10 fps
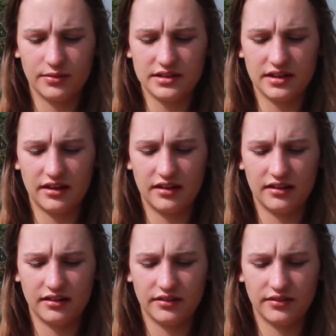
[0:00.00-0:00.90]
we did,
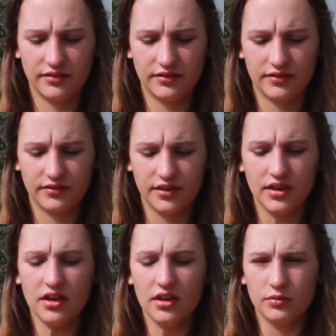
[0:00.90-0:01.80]

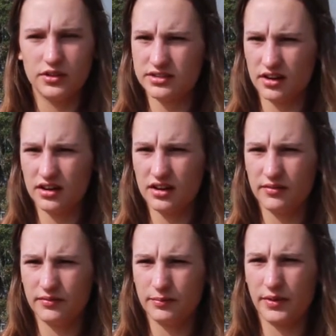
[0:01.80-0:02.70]
we
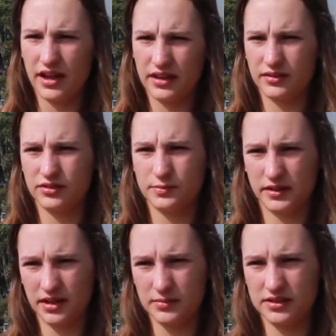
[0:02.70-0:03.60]
started by
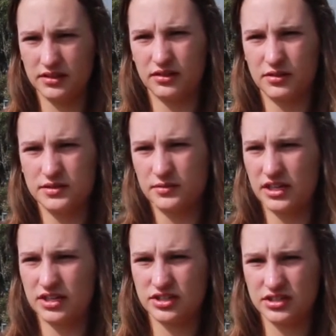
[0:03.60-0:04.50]
splitting up into groups, and
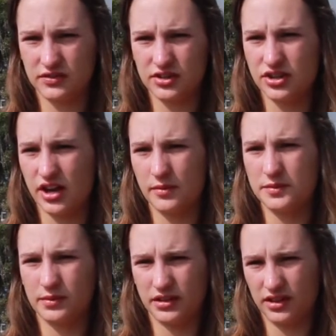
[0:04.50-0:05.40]
we each did different
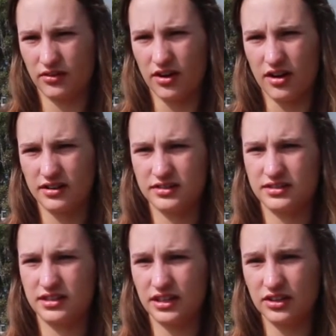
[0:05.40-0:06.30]
jobs, breaking
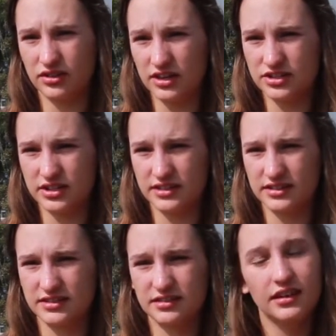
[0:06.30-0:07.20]
rocks, digging
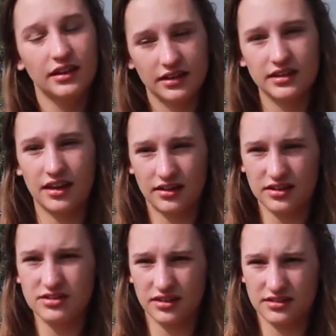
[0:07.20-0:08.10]
trenches,
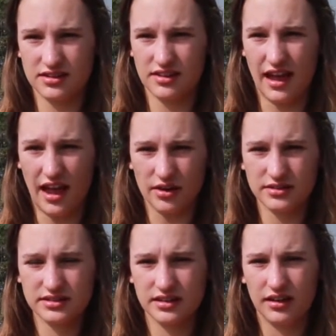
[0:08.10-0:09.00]
carrying dirt into the
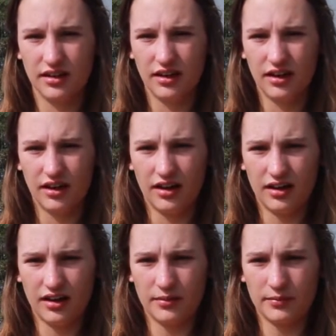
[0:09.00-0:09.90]
house.
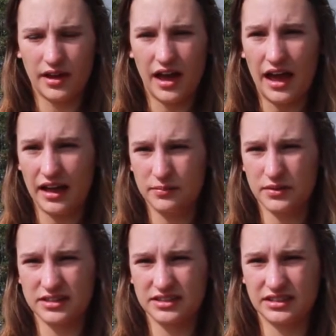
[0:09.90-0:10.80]
Um, I
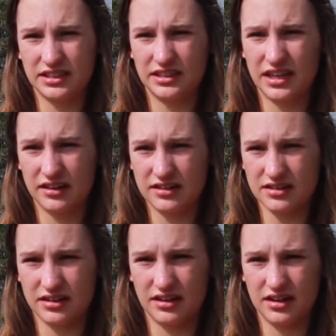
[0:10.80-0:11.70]
personally carried
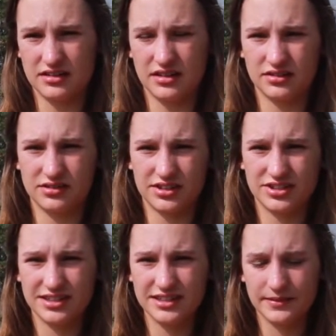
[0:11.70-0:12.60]
dirt and dug
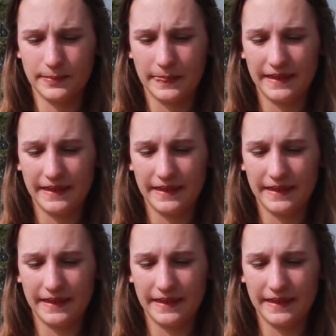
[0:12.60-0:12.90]
trenches,